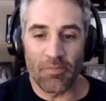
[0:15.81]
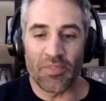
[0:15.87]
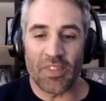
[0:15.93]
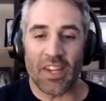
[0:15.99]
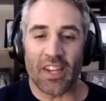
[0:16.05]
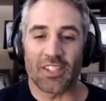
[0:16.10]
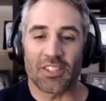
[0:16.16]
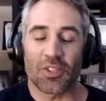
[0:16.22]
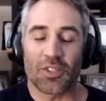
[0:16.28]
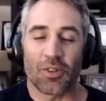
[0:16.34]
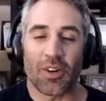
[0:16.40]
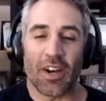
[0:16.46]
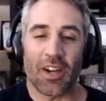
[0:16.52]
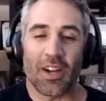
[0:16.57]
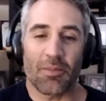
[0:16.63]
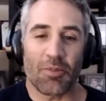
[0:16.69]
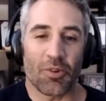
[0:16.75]
And so
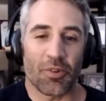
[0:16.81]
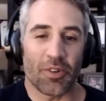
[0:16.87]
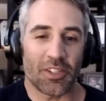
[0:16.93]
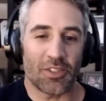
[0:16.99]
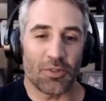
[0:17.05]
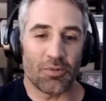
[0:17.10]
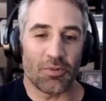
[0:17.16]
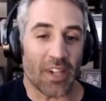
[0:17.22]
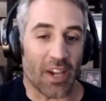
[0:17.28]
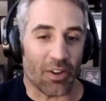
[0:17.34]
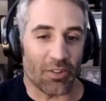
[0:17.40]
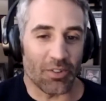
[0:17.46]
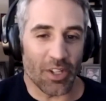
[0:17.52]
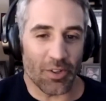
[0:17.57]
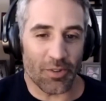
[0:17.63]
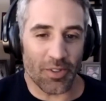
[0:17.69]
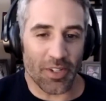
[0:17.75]
I'm going to download